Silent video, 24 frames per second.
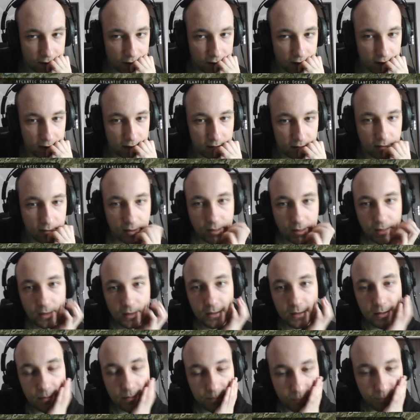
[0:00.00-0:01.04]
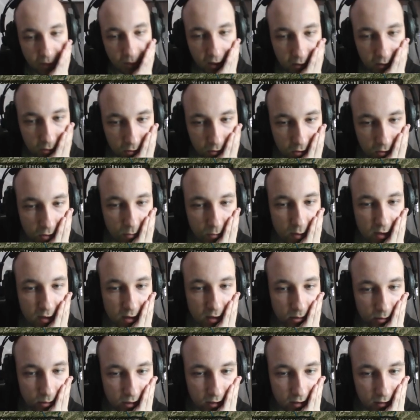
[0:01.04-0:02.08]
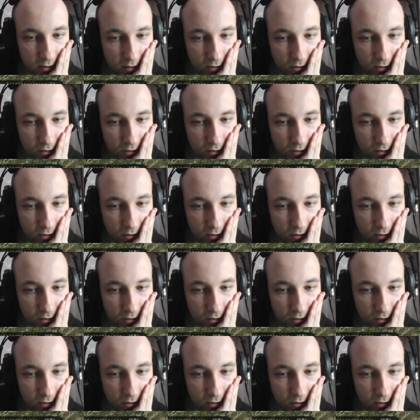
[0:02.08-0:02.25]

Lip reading: I don't know whether we can